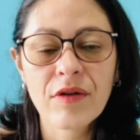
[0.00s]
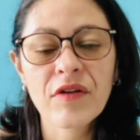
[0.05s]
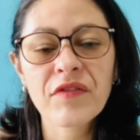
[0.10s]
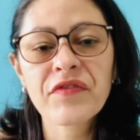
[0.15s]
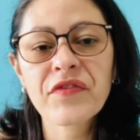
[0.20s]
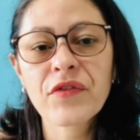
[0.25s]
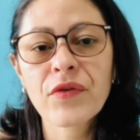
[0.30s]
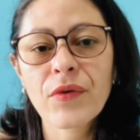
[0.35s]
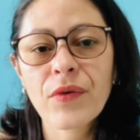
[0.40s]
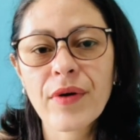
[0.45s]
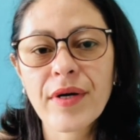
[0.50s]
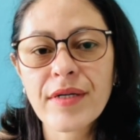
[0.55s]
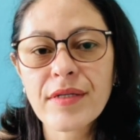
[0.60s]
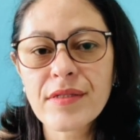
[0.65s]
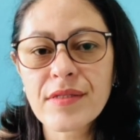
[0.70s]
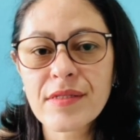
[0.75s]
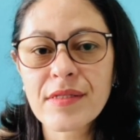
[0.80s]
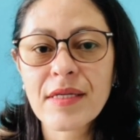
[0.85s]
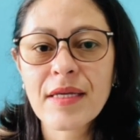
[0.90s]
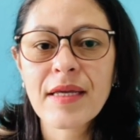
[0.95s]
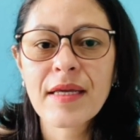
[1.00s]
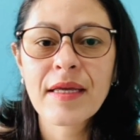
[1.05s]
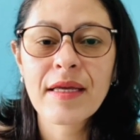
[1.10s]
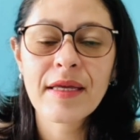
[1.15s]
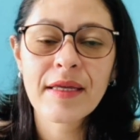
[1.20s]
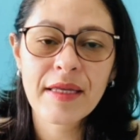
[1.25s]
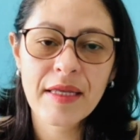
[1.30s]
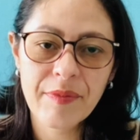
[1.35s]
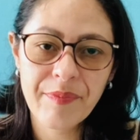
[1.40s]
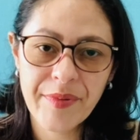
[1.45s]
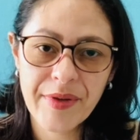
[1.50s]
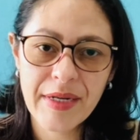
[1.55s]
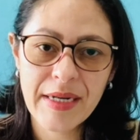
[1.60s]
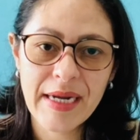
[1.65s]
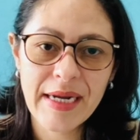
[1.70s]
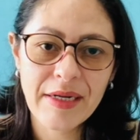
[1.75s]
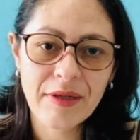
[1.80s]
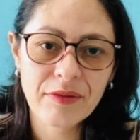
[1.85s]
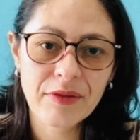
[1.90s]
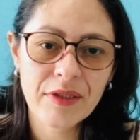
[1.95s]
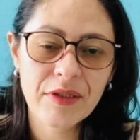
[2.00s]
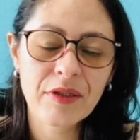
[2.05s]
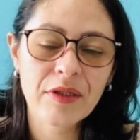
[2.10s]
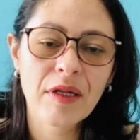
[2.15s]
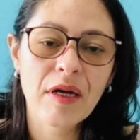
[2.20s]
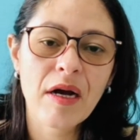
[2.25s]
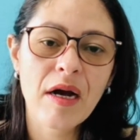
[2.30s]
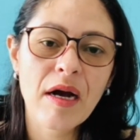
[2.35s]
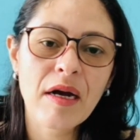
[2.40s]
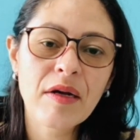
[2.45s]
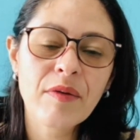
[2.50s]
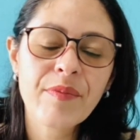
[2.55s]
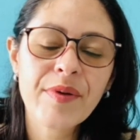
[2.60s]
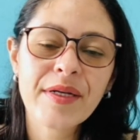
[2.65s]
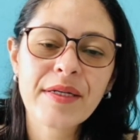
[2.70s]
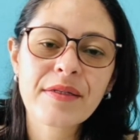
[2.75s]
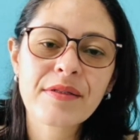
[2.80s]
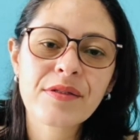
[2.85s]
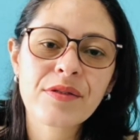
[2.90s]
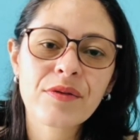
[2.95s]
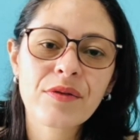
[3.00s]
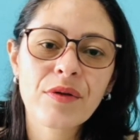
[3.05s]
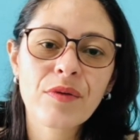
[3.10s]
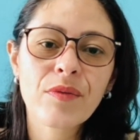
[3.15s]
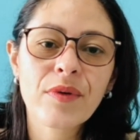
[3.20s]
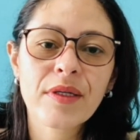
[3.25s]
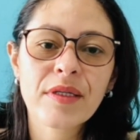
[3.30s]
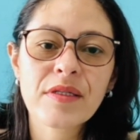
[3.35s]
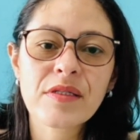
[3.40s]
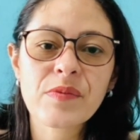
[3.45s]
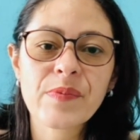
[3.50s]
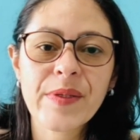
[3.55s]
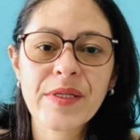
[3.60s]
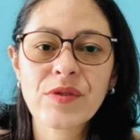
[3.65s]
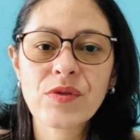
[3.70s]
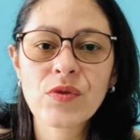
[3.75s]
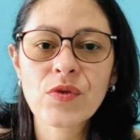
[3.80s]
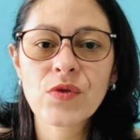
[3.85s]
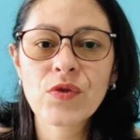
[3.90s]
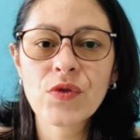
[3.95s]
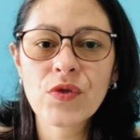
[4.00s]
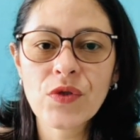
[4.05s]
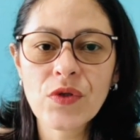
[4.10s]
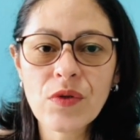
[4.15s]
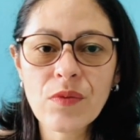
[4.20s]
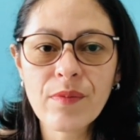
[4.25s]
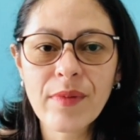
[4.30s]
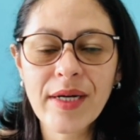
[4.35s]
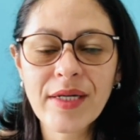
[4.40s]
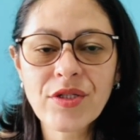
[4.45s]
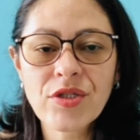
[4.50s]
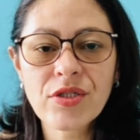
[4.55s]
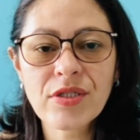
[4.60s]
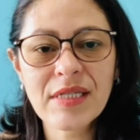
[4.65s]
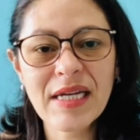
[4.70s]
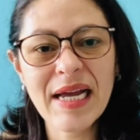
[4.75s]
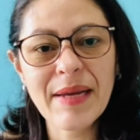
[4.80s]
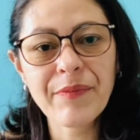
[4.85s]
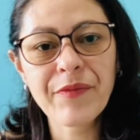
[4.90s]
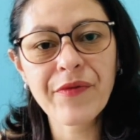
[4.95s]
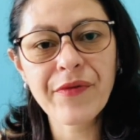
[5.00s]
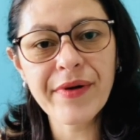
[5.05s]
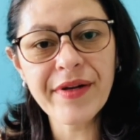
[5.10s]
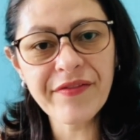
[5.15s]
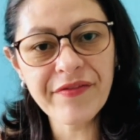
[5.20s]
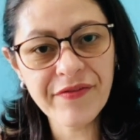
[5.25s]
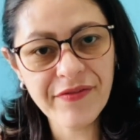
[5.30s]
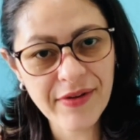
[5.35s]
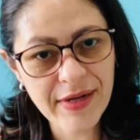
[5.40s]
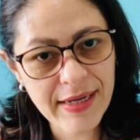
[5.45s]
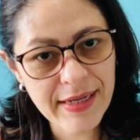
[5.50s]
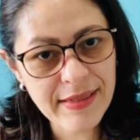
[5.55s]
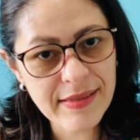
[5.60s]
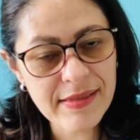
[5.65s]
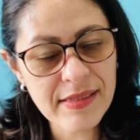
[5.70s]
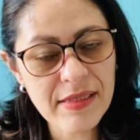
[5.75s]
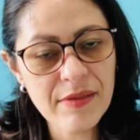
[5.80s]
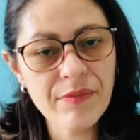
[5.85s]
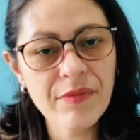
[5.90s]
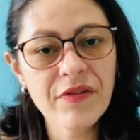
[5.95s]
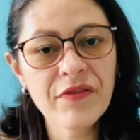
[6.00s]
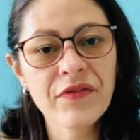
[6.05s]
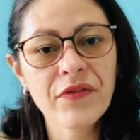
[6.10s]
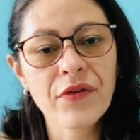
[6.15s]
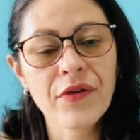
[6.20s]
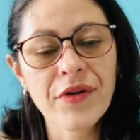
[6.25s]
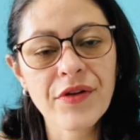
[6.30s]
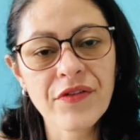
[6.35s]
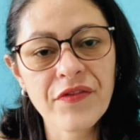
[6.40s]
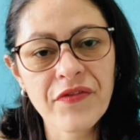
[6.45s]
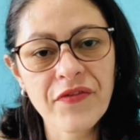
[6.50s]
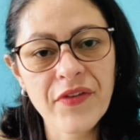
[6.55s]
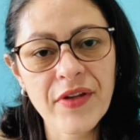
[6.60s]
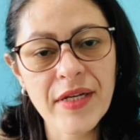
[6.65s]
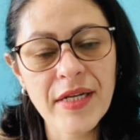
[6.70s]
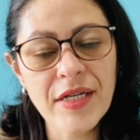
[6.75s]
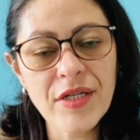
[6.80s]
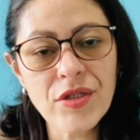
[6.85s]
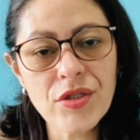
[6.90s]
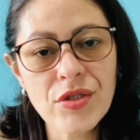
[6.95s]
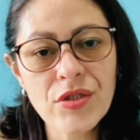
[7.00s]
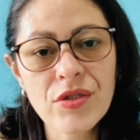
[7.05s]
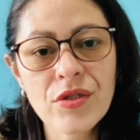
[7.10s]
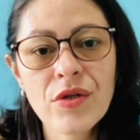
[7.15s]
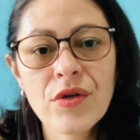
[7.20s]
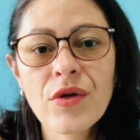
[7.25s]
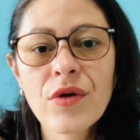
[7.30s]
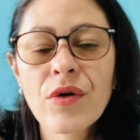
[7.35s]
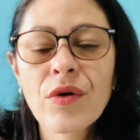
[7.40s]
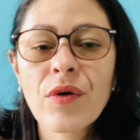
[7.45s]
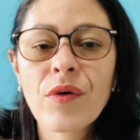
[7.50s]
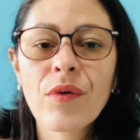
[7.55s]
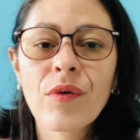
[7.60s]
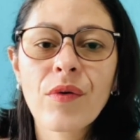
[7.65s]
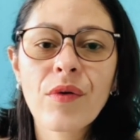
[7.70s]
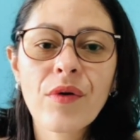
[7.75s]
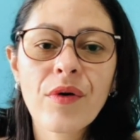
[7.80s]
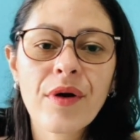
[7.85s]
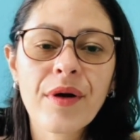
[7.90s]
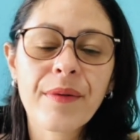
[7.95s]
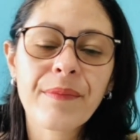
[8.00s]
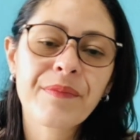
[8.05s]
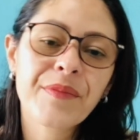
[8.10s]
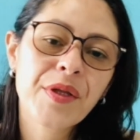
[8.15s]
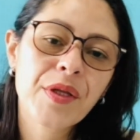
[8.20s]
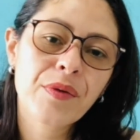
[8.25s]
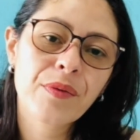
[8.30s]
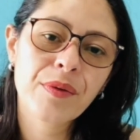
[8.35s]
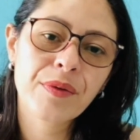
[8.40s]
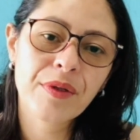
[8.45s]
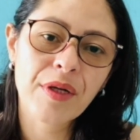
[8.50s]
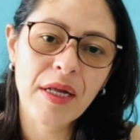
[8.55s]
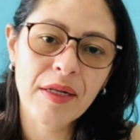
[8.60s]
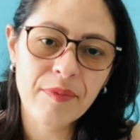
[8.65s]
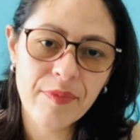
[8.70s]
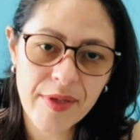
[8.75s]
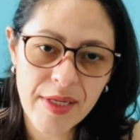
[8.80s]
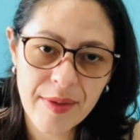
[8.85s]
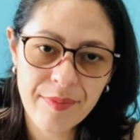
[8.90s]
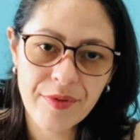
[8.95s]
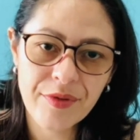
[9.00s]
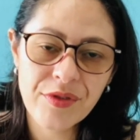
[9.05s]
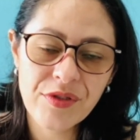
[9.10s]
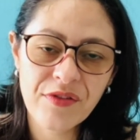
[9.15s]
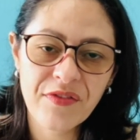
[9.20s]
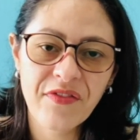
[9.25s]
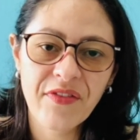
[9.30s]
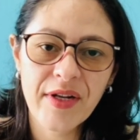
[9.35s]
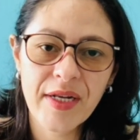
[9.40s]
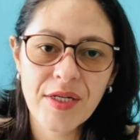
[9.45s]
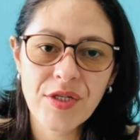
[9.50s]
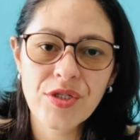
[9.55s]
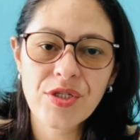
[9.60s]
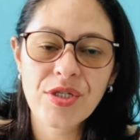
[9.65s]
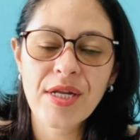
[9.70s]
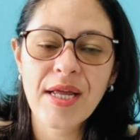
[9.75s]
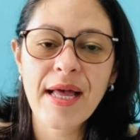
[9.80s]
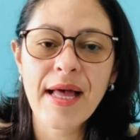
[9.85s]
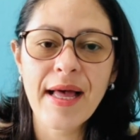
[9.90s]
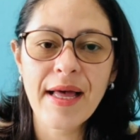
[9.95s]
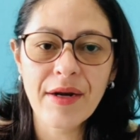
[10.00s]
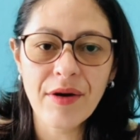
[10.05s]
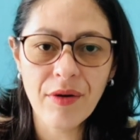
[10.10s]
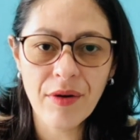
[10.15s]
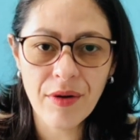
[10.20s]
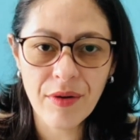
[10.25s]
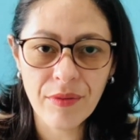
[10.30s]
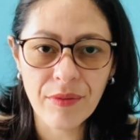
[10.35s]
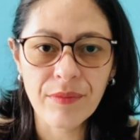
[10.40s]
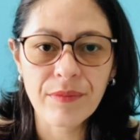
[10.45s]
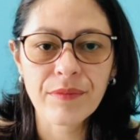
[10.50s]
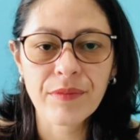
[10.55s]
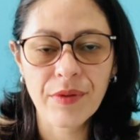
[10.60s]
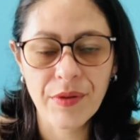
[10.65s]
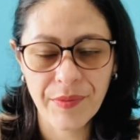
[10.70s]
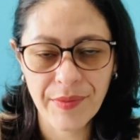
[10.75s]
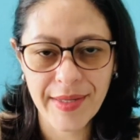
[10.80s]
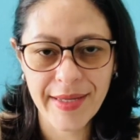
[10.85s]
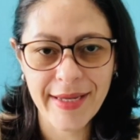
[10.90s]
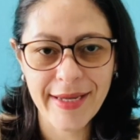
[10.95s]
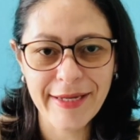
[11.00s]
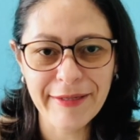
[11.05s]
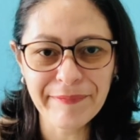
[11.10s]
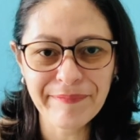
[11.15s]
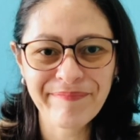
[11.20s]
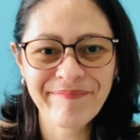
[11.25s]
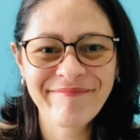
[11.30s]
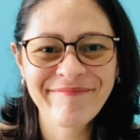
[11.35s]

Of course, keep an eye on the clock, because you don't want to spend too much time revising before you finish, or you will not be able to finish at all, okay?